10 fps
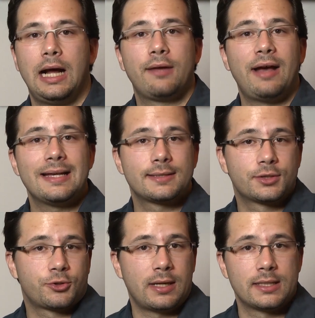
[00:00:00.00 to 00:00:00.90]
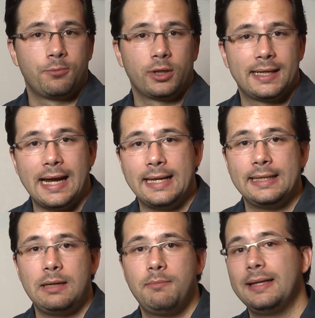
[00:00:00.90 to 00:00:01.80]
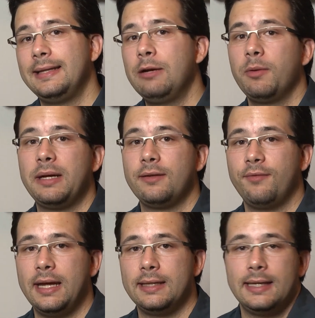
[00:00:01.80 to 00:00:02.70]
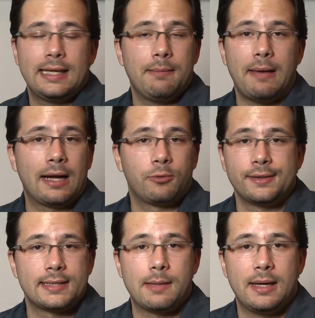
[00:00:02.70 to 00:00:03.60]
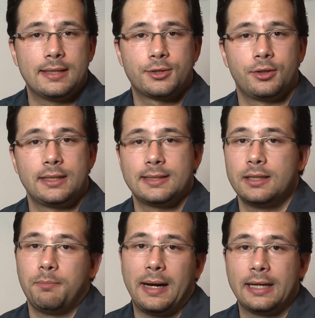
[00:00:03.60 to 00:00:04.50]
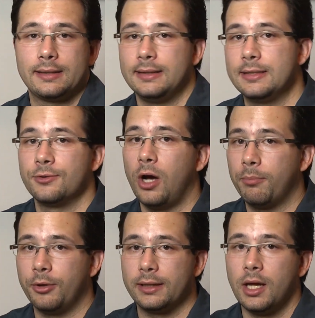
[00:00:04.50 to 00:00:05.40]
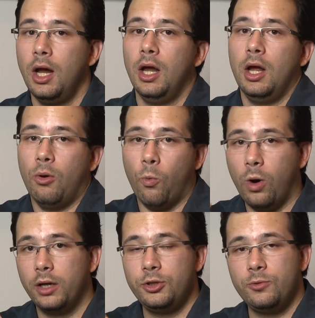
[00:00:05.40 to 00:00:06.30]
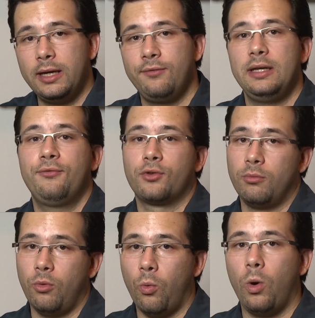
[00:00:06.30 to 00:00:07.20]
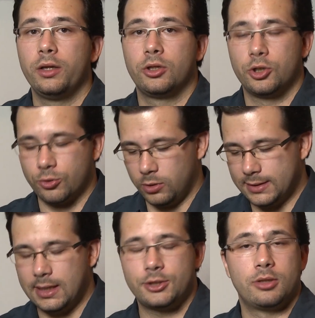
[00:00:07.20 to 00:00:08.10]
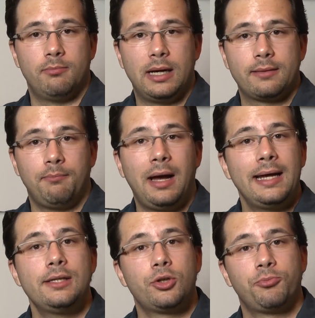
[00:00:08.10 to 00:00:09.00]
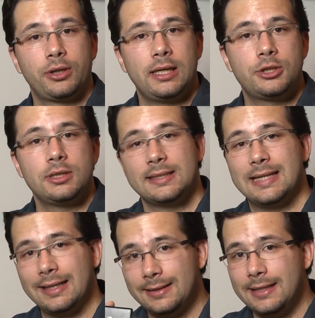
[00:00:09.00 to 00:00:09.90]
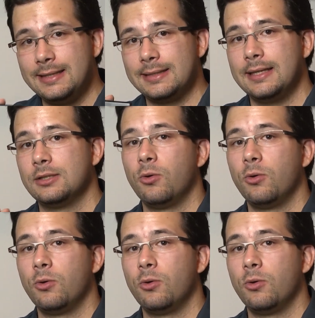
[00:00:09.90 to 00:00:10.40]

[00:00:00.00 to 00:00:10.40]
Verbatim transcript: I've asked Transport Canada, but they remain vague. They came back with the same answer. They said the pilot needs to operate one UAV from one control station, but my interpretation is that this is